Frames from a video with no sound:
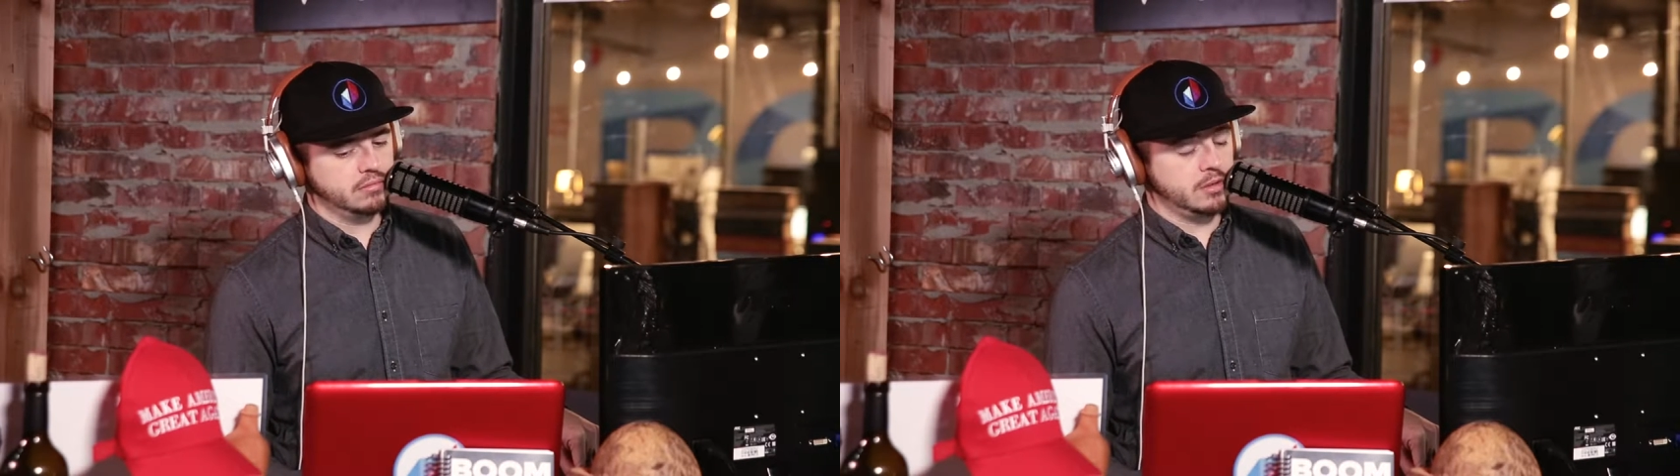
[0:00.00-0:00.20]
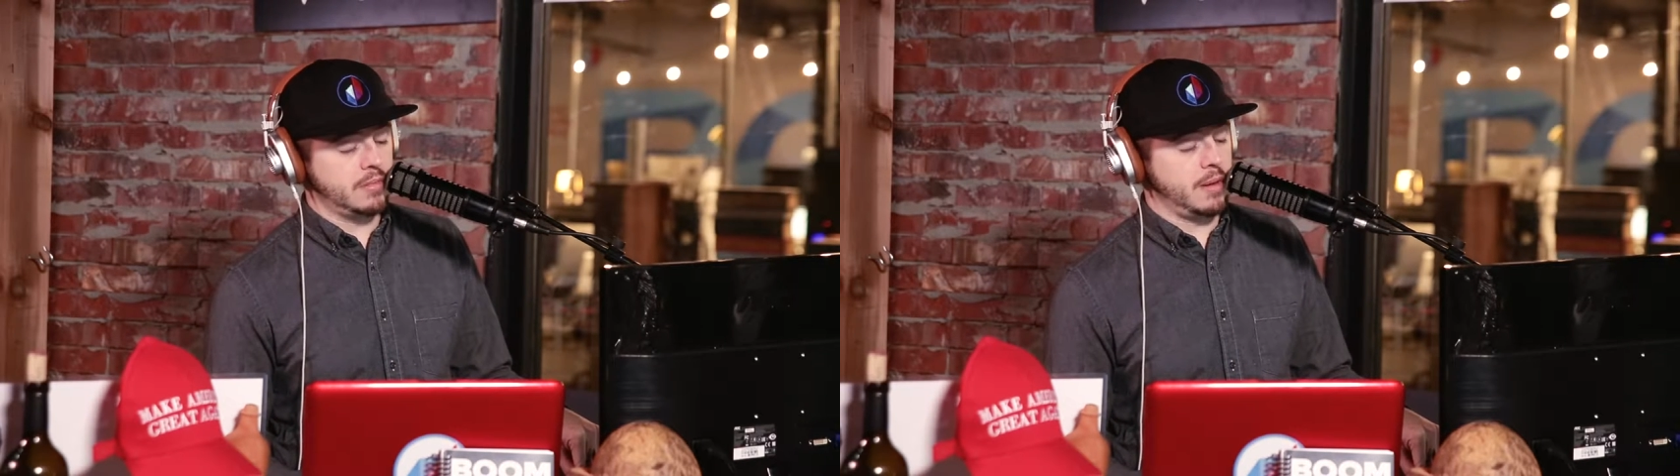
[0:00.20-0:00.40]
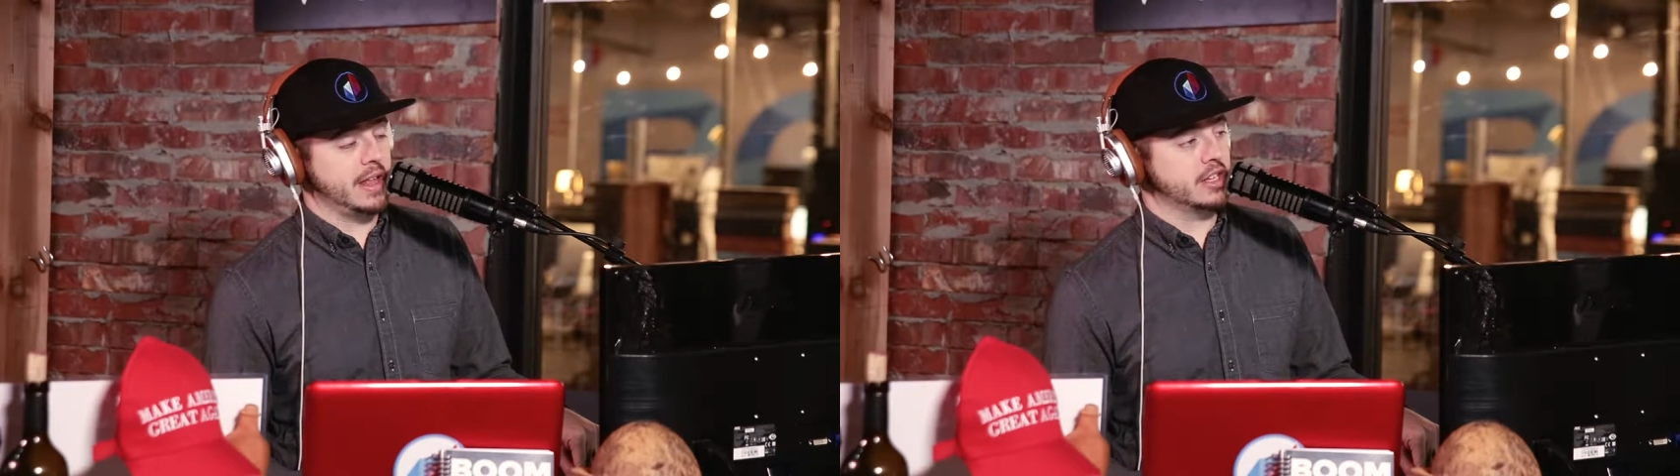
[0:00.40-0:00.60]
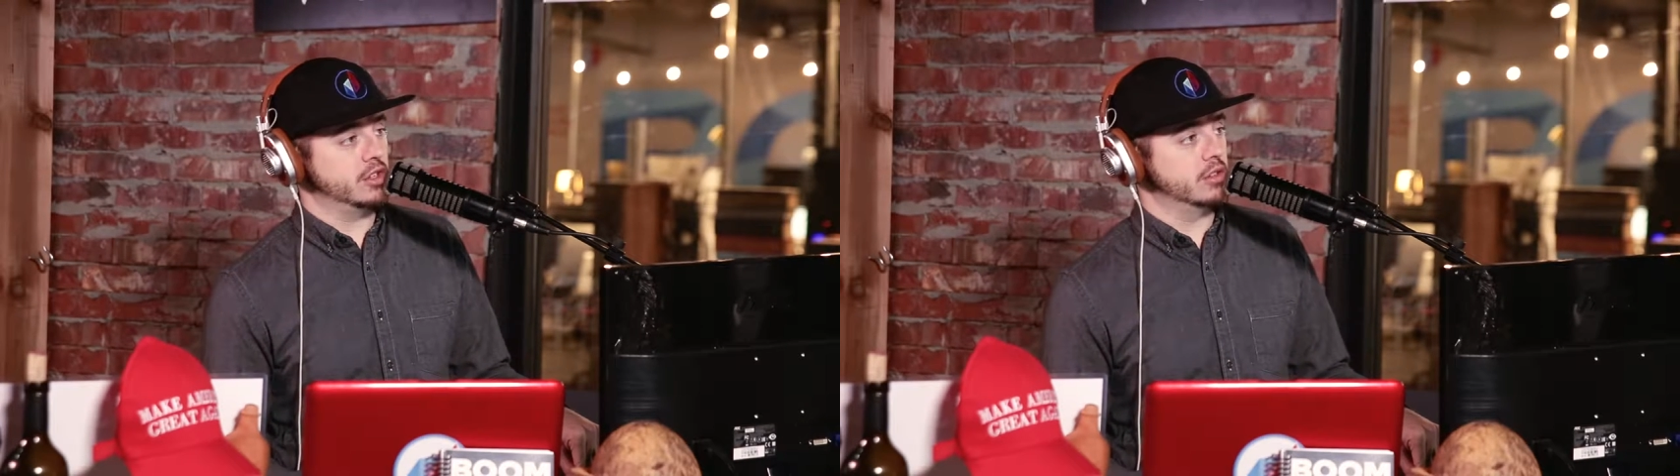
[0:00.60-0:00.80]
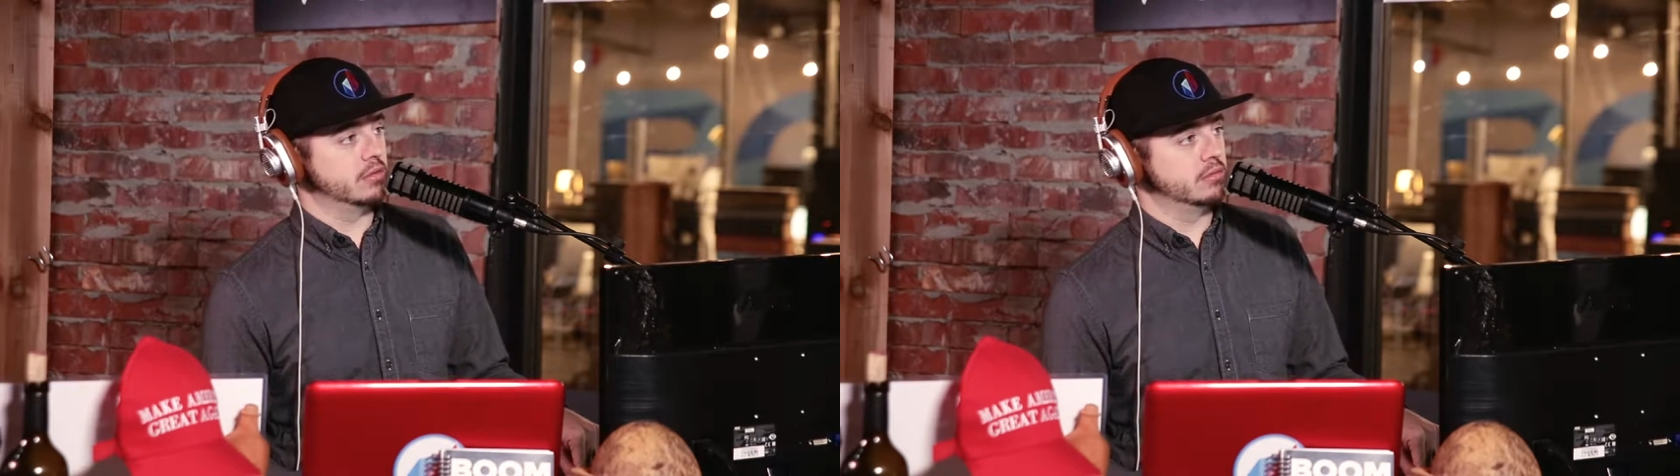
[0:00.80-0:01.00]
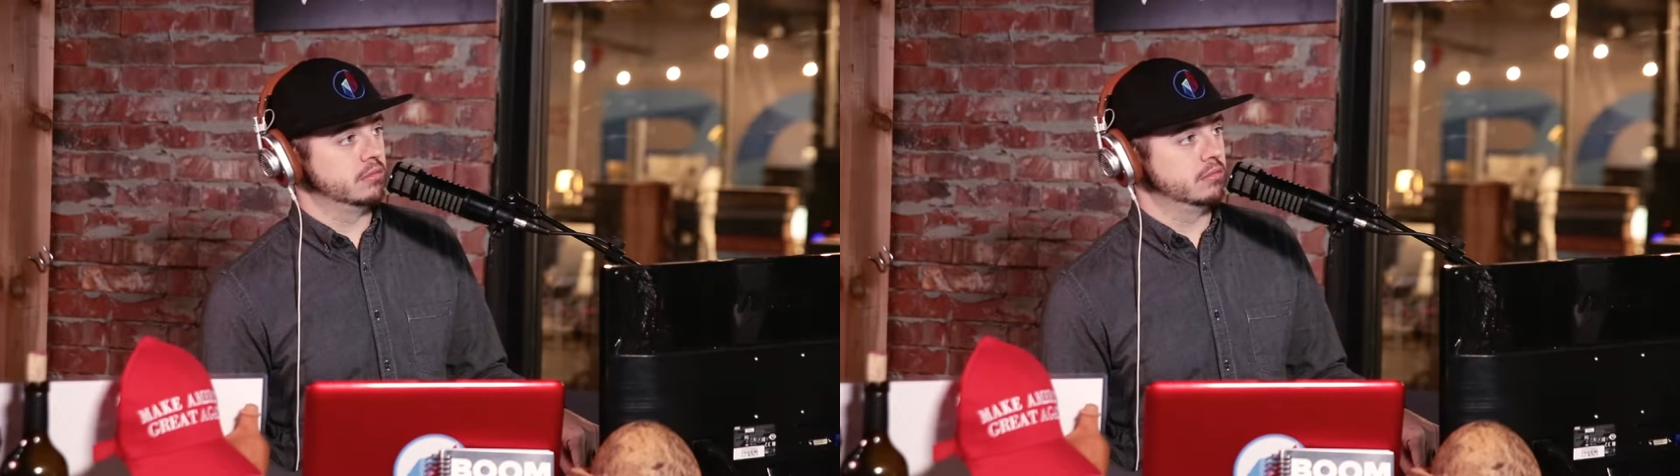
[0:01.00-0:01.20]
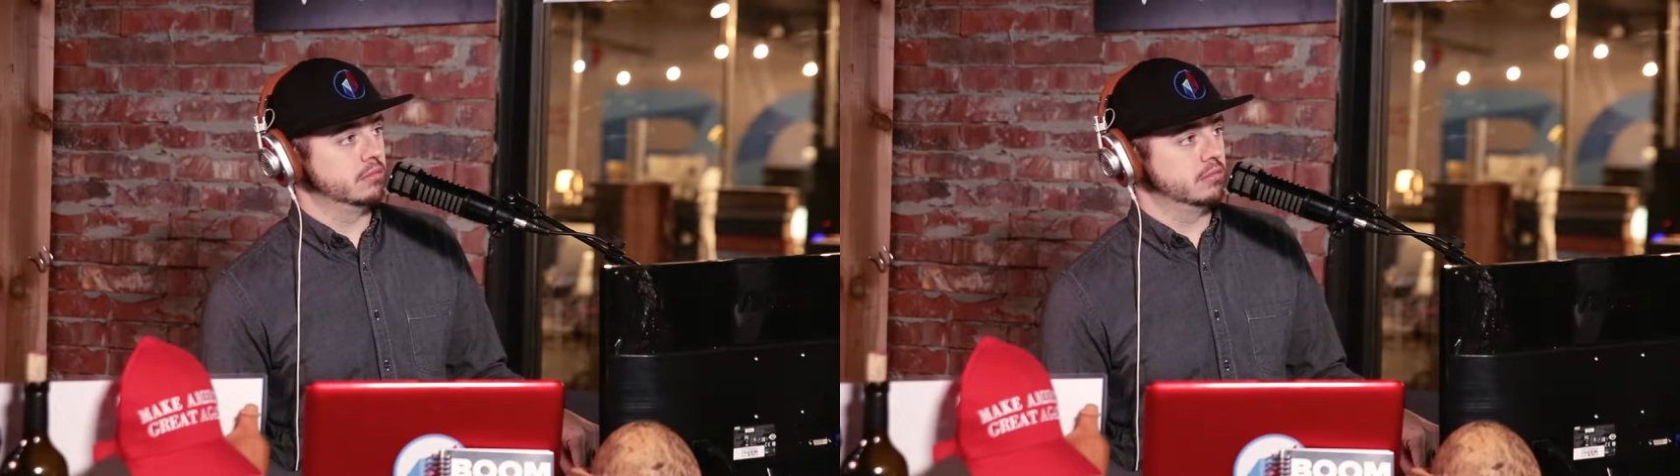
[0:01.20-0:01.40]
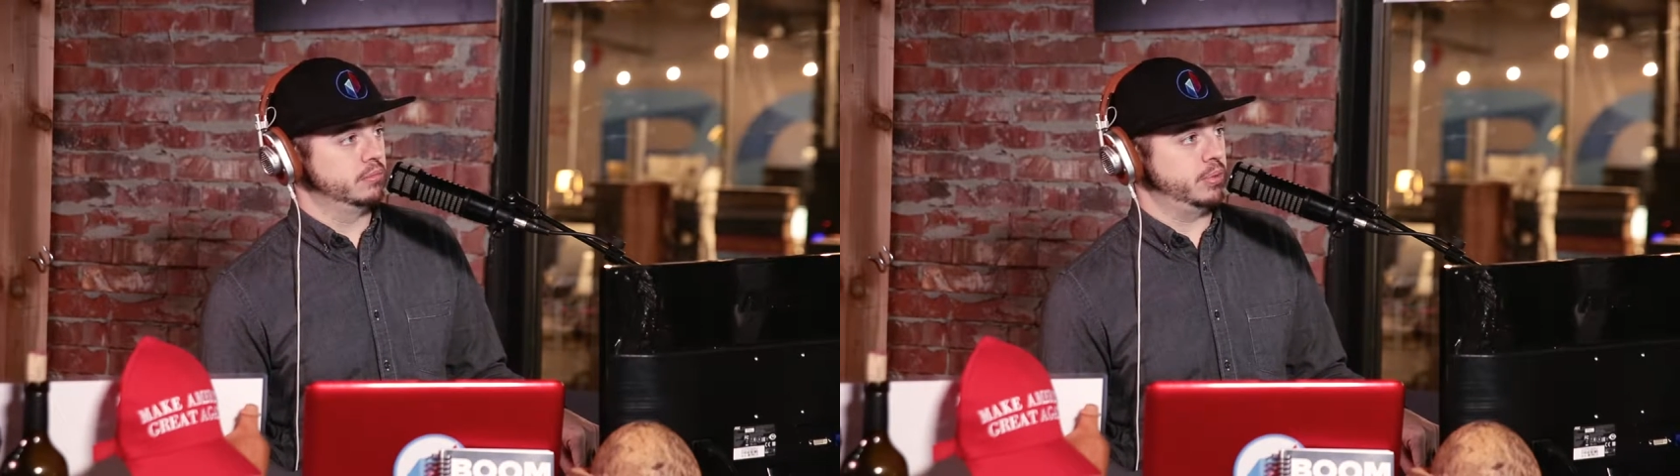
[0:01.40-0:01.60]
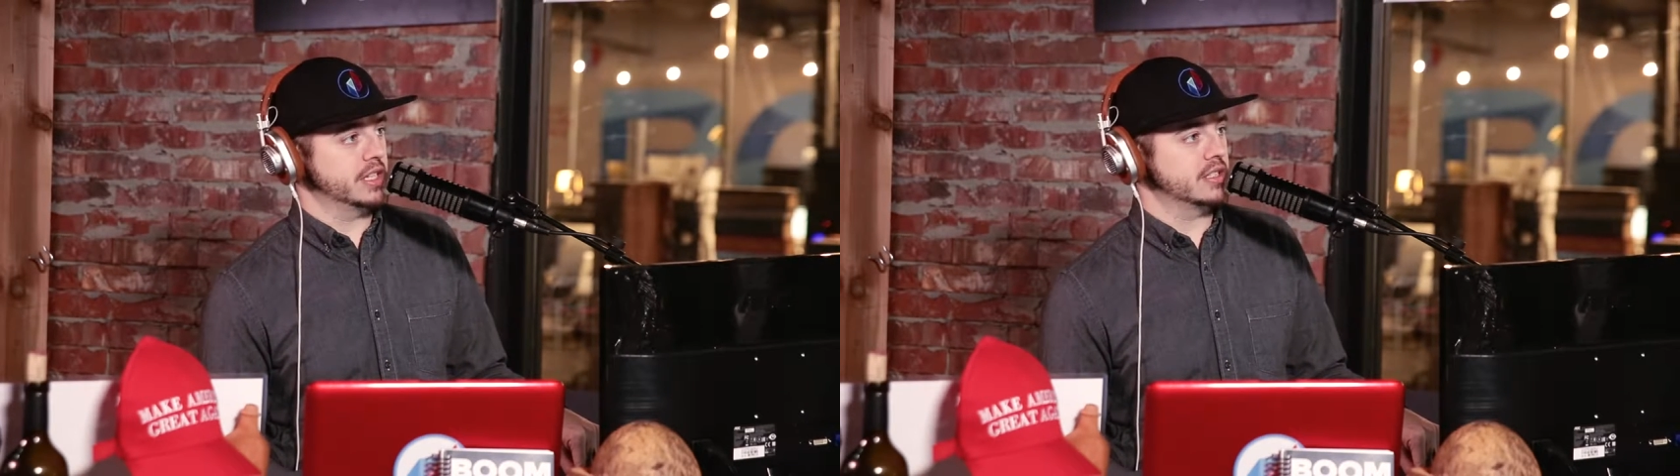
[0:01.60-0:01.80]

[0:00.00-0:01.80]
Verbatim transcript: And maybe that's true. But